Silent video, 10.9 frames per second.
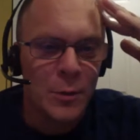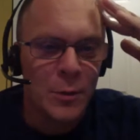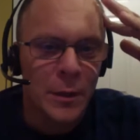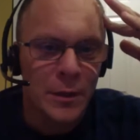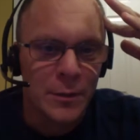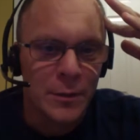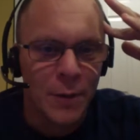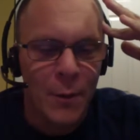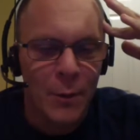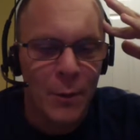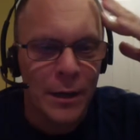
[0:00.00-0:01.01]
because why
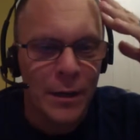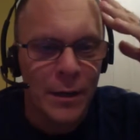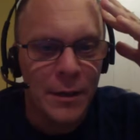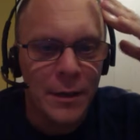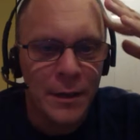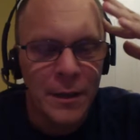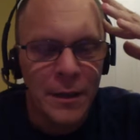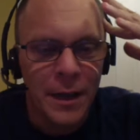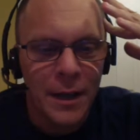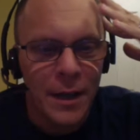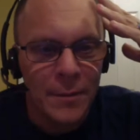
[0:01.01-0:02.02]
would it?
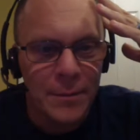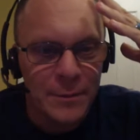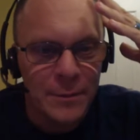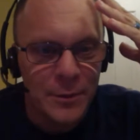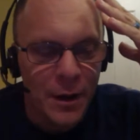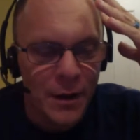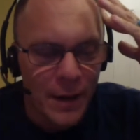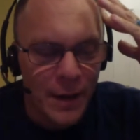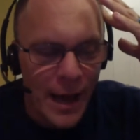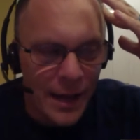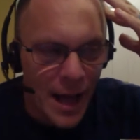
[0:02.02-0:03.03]
So I
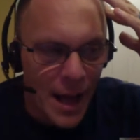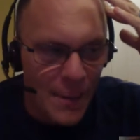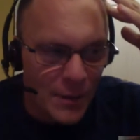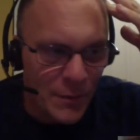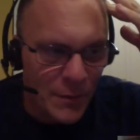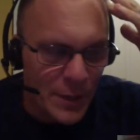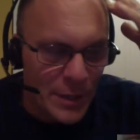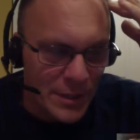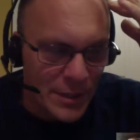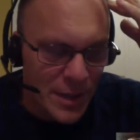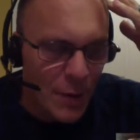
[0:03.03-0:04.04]
had a copy of
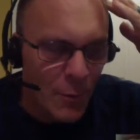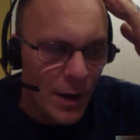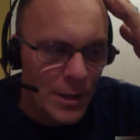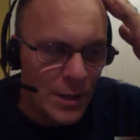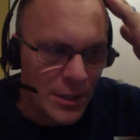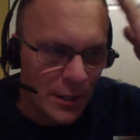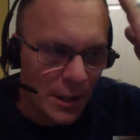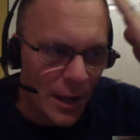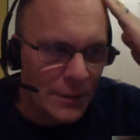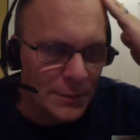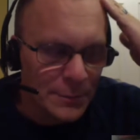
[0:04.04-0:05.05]
Pieces and I watched it a
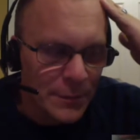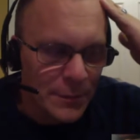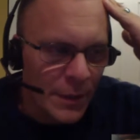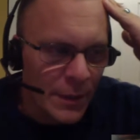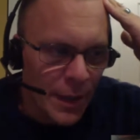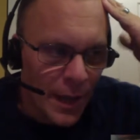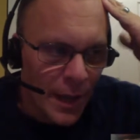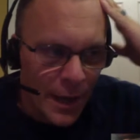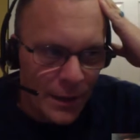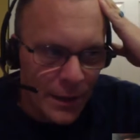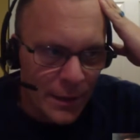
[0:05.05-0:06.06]
lot. And